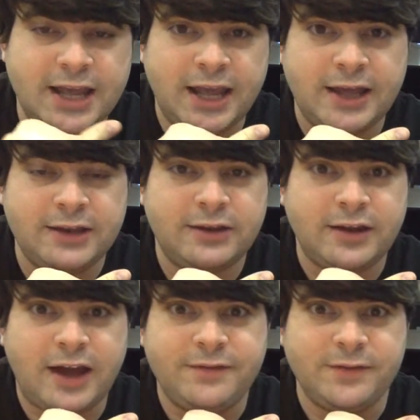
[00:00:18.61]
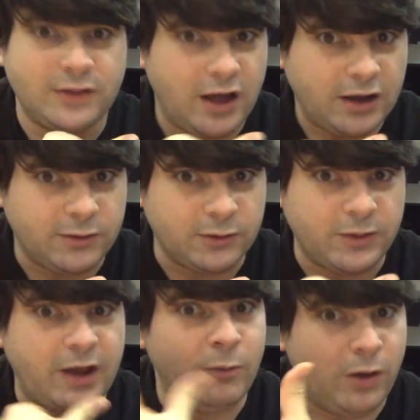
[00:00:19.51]
and I feel awkward
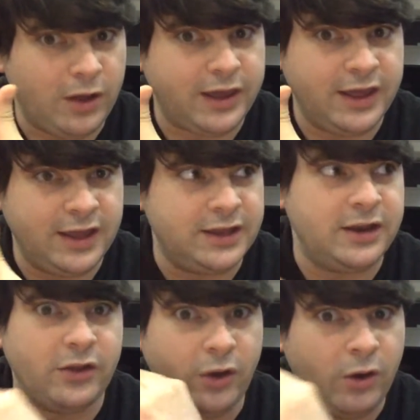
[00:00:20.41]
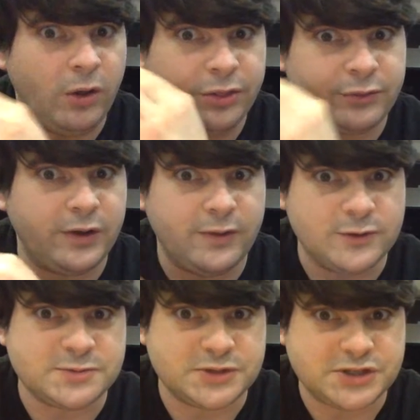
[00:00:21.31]
when I walk in, and all three of
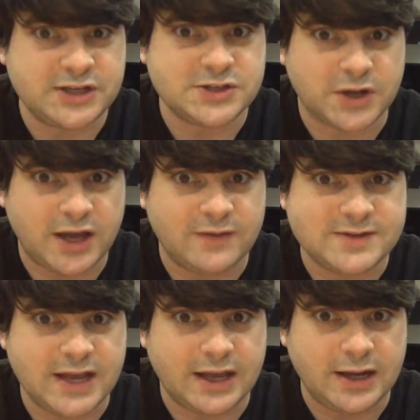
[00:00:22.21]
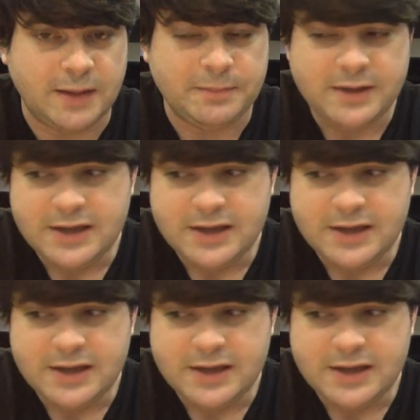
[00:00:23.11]
those machines are kind of taken up.